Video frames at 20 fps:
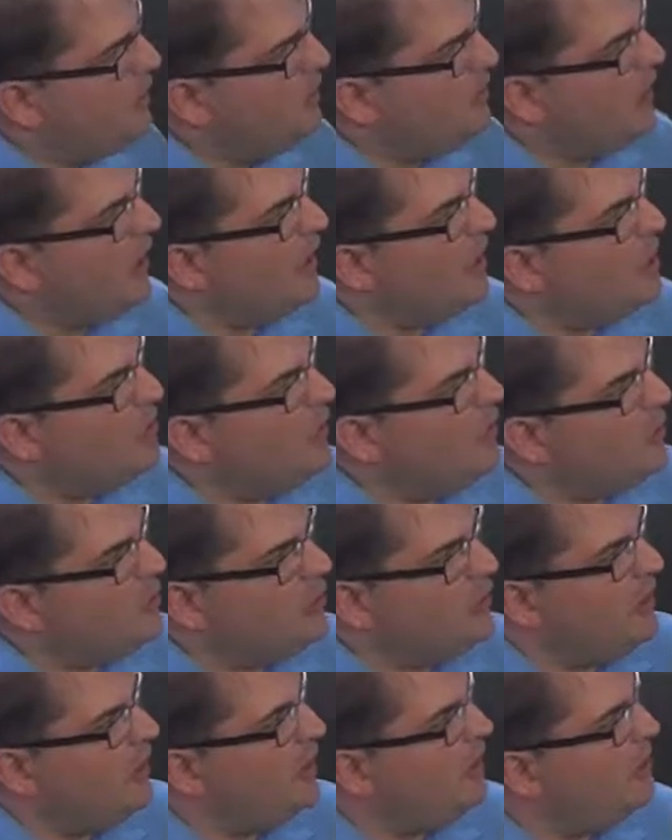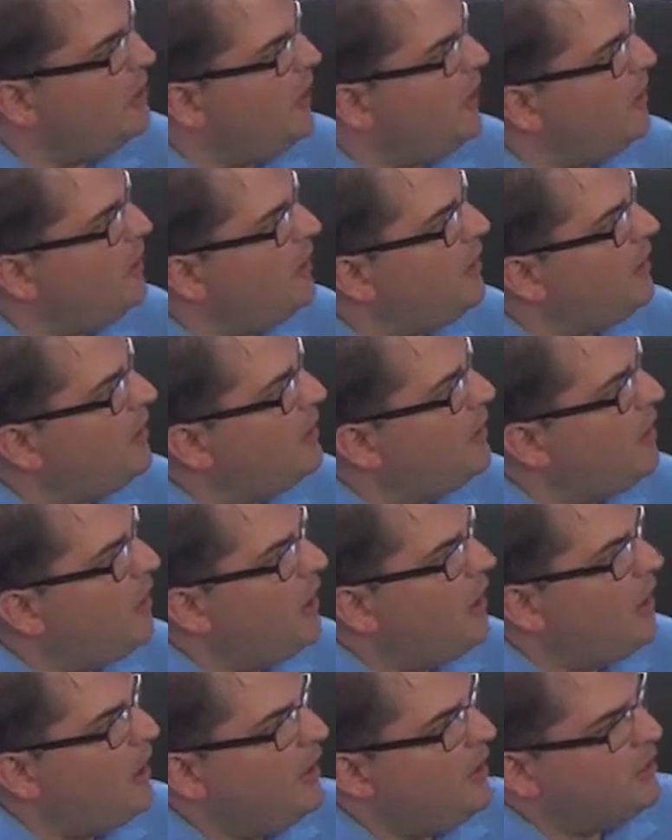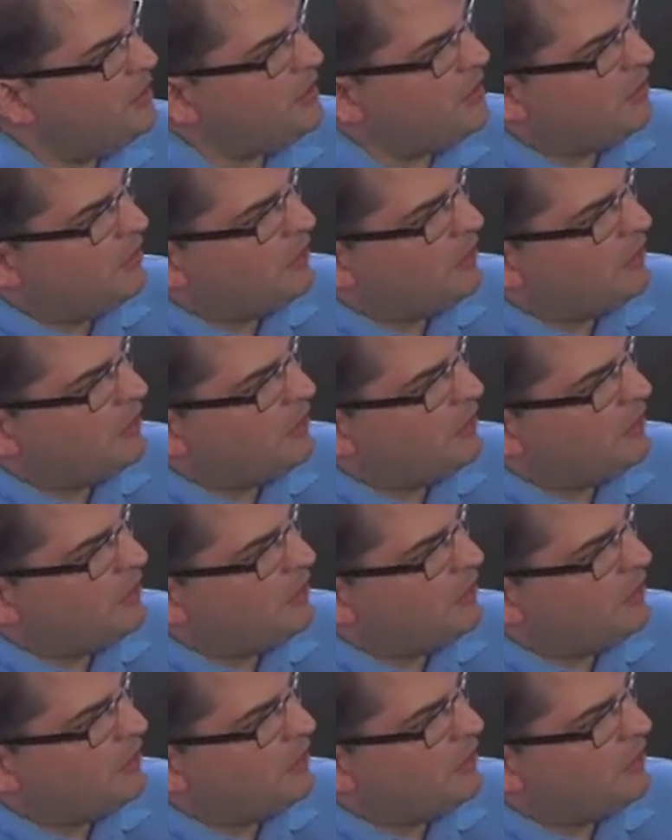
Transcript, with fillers: you've got other people tweeting about it, and those are